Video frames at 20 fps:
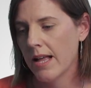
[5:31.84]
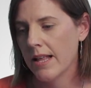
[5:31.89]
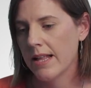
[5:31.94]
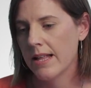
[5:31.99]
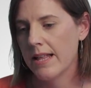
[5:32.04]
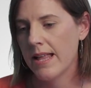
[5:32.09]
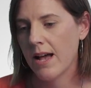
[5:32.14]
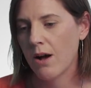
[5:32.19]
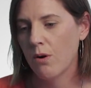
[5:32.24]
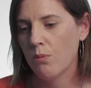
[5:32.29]

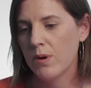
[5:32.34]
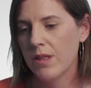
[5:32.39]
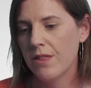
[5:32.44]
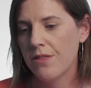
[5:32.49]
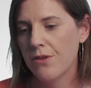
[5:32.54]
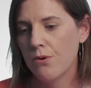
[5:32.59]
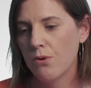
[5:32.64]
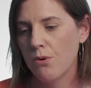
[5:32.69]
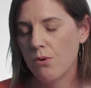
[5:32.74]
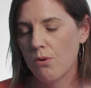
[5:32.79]
Now,
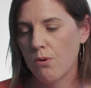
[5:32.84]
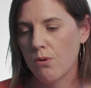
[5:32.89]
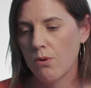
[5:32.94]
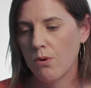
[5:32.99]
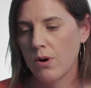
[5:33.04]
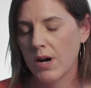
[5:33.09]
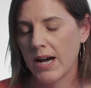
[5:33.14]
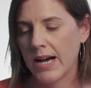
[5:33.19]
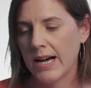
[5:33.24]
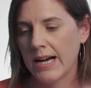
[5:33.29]
with
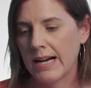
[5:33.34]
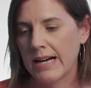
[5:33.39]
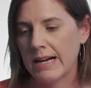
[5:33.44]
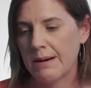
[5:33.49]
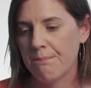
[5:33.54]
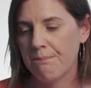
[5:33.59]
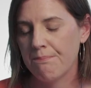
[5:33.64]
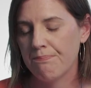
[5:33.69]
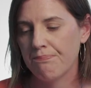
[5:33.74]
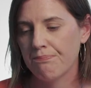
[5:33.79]
your
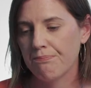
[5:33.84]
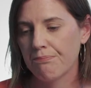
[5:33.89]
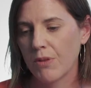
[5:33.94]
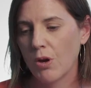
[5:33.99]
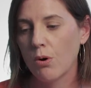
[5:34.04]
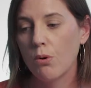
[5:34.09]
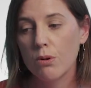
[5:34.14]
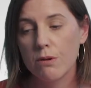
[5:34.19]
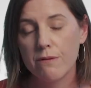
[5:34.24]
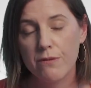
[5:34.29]

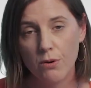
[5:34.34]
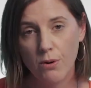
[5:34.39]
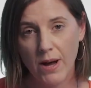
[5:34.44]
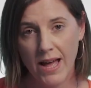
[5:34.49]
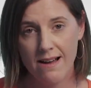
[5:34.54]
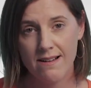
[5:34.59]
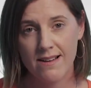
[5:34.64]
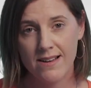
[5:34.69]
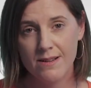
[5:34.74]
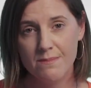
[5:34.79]
all of your
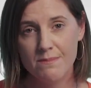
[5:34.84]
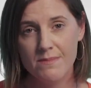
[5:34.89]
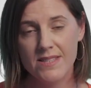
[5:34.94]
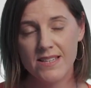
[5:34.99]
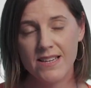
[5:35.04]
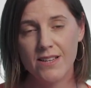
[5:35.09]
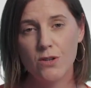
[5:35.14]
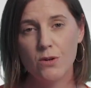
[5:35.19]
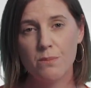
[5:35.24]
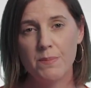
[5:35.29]
outcomes
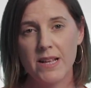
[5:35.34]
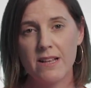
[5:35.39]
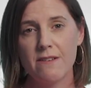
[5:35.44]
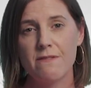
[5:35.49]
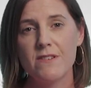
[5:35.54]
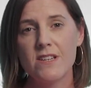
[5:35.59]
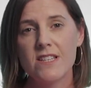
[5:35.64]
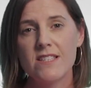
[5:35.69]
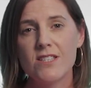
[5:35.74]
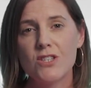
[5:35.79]
and your
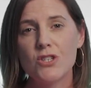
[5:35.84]
benefits,